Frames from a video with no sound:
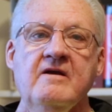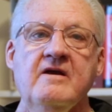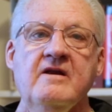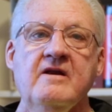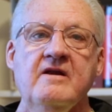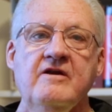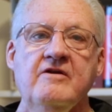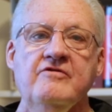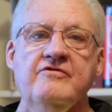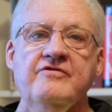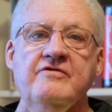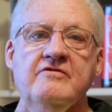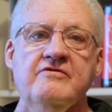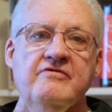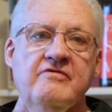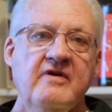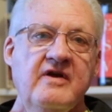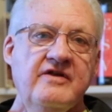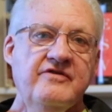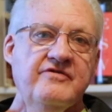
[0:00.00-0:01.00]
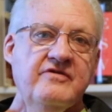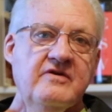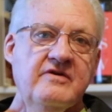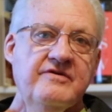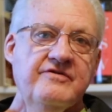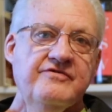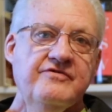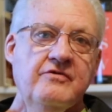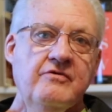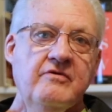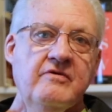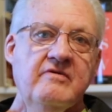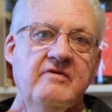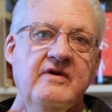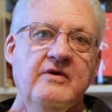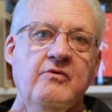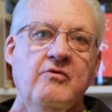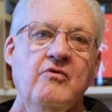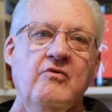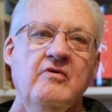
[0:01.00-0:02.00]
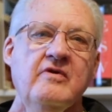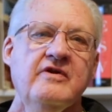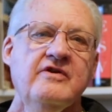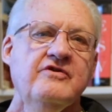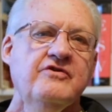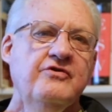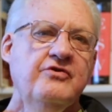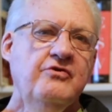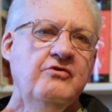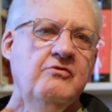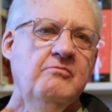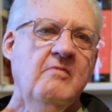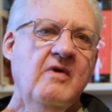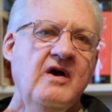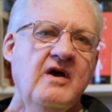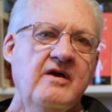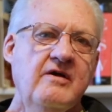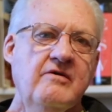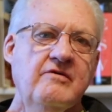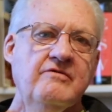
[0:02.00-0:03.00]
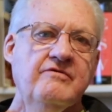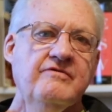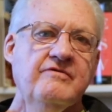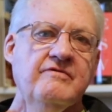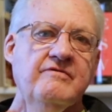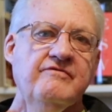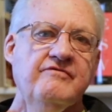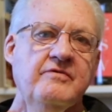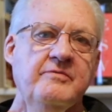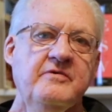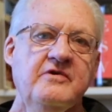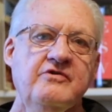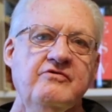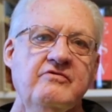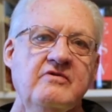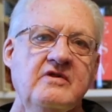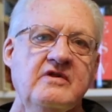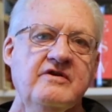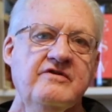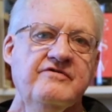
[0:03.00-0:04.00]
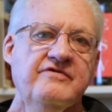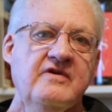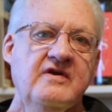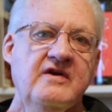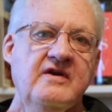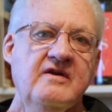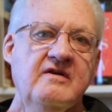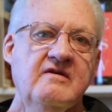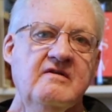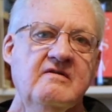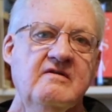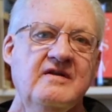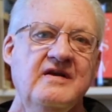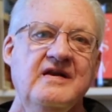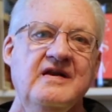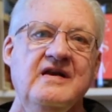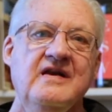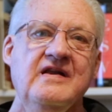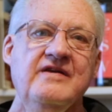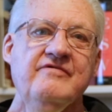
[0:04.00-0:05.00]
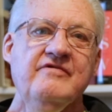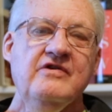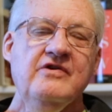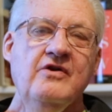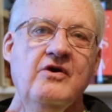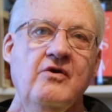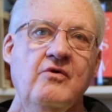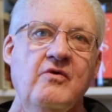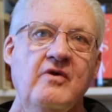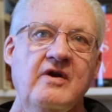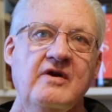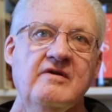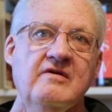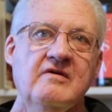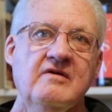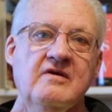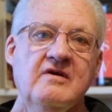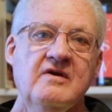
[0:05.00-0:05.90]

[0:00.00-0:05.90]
And here's the tragedy of the story. They were only 2 miles from a drilling site. They didn't even know it.